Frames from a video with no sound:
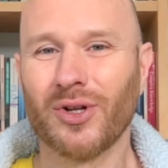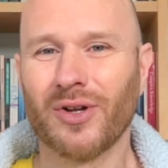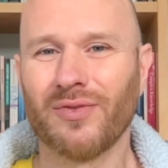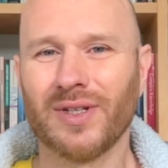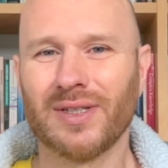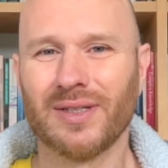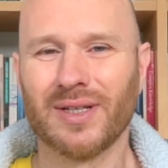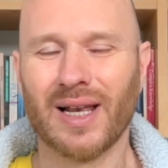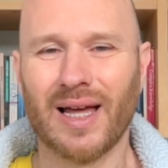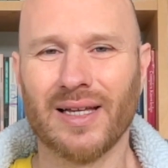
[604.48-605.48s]
conflict in
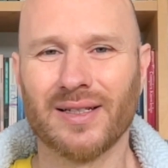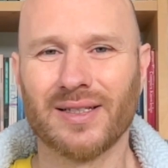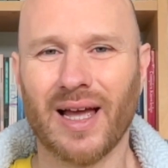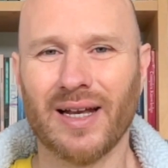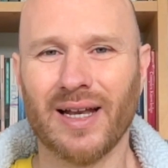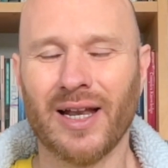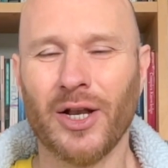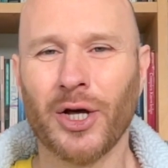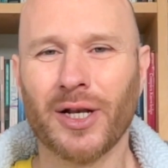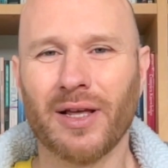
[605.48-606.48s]
the client,
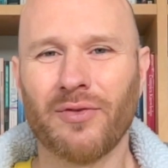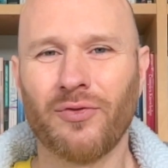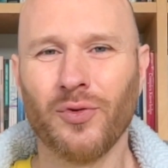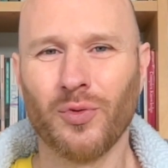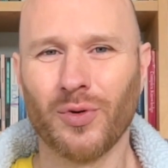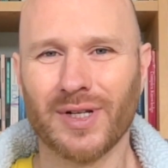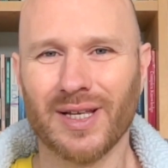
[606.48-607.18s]
and not get fooled.